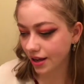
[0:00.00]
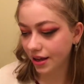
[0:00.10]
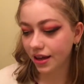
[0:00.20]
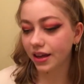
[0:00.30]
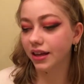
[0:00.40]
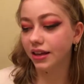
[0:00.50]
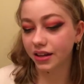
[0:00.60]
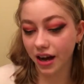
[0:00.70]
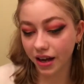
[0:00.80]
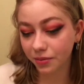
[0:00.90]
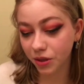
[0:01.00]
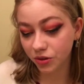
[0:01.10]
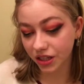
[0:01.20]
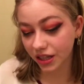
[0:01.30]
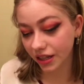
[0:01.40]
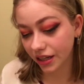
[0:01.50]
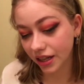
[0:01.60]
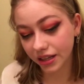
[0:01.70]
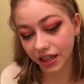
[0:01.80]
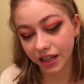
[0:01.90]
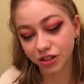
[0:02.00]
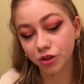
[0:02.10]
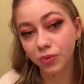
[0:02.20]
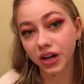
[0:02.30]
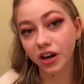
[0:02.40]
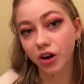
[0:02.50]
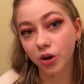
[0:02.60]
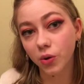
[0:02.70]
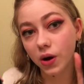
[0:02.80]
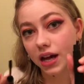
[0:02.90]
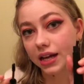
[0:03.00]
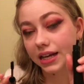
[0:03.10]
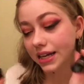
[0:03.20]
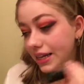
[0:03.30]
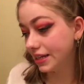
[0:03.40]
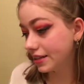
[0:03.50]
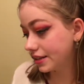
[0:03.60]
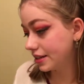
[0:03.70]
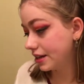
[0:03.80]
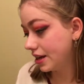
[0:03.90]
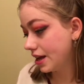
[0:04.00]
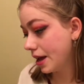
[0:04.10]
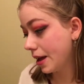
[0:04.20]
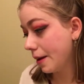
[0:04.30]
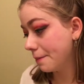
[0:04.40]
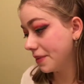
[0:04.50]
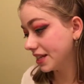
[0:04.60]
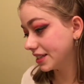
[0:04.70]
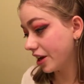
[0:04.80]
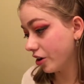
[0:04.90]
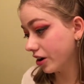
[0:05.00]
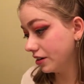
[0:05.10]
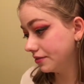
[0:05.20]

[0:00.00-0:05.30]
And I'm using the Superhero It mascara.